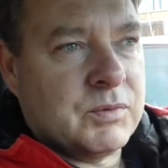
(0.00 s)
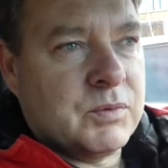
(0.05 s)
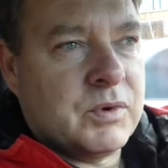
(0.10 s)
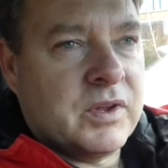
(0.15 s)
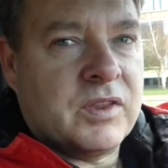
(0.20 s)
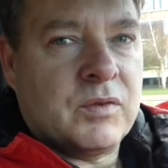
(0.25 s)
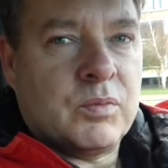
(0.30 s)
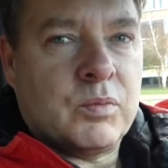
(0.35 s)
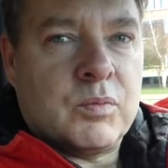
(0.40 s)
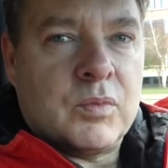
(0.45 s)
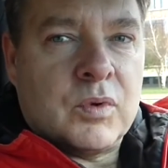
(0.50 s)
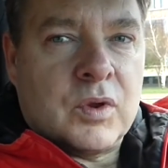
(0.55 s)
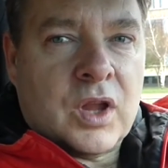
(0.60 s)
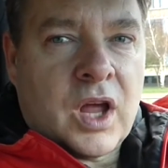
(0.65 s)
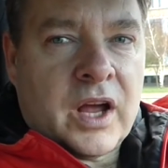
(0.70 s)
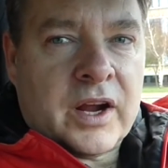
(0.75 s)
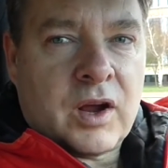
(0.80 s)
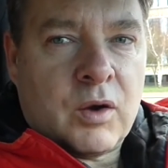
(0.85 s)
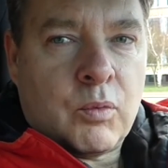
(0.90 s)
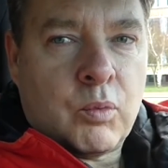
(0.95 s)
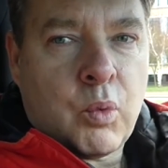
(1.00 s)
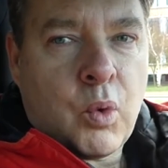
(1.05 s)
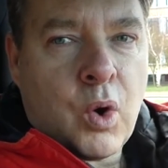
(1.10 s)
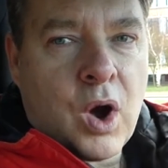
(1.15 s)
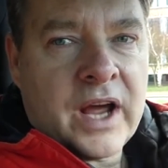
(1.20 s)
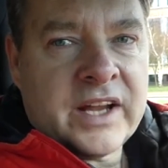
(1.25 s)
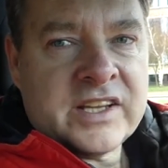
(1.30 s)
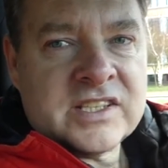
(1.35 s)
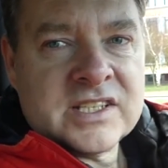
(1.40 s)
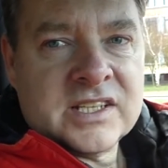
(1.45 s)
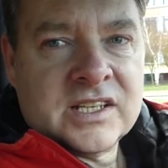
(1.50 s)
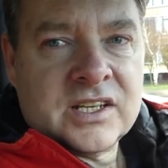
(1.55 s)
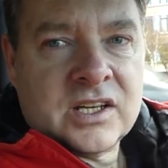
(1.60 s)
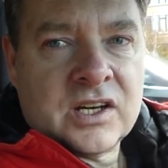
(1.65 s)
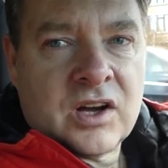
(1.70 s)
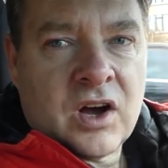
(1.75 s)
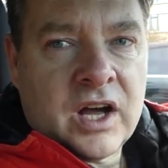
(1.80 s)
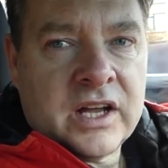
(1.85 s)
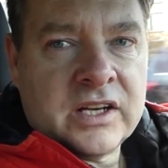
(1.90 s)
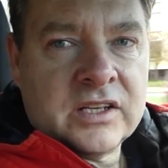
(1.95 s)
with like a white
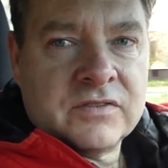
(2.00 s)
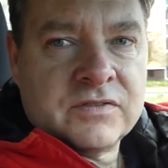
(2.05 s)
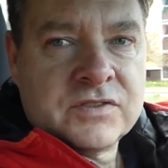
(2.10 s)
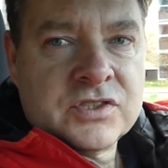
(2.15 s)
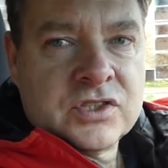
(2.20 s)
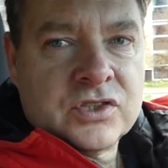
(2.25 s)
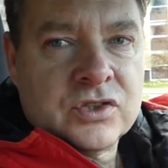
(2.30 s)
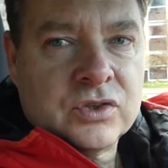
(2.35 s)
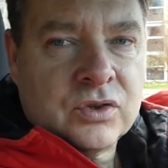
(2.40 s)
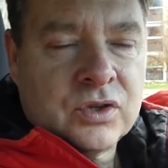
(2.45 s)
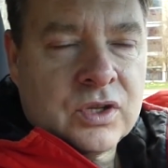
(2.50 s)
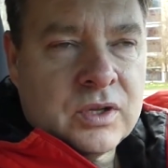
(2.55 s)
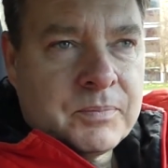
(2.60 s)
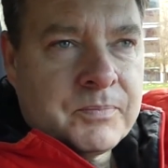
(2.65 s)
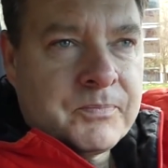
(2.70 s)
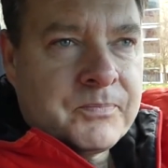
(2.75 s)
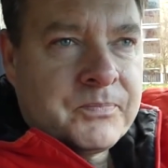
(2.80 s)
kind of tulip,